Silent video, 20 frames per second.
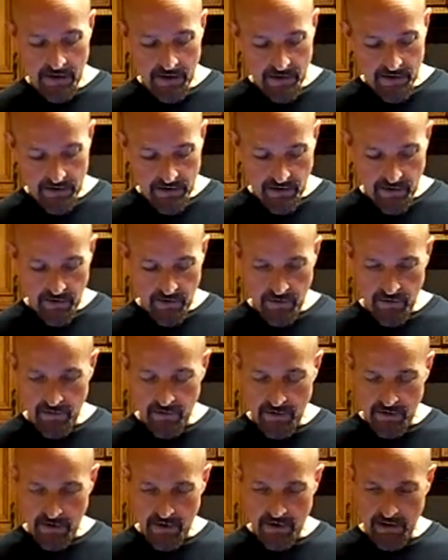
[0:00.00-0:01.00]

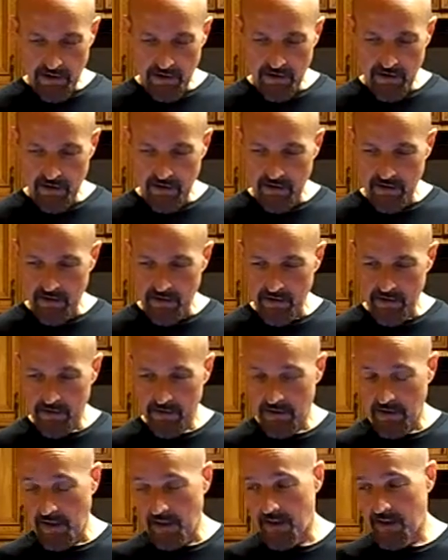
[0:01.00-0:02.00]
So,
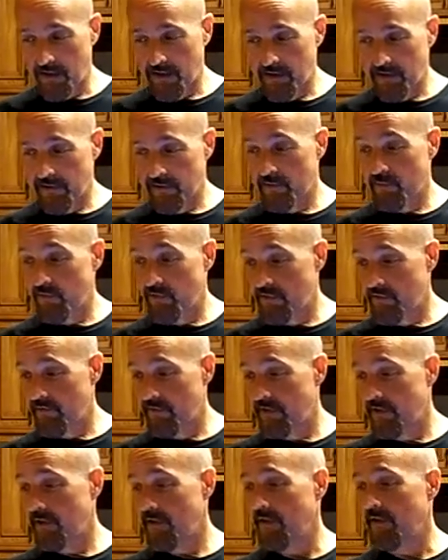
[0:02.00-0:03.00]
and a teaspoon of
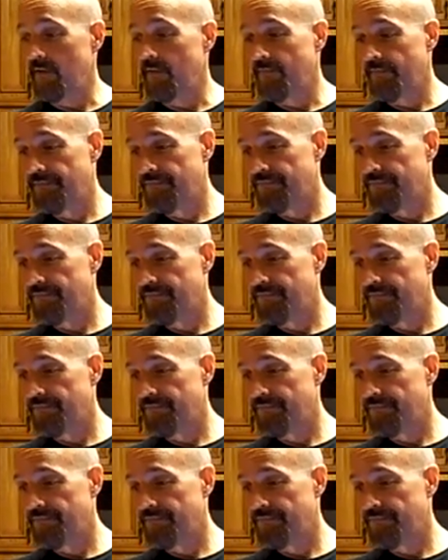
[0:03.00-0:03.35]
vanilla.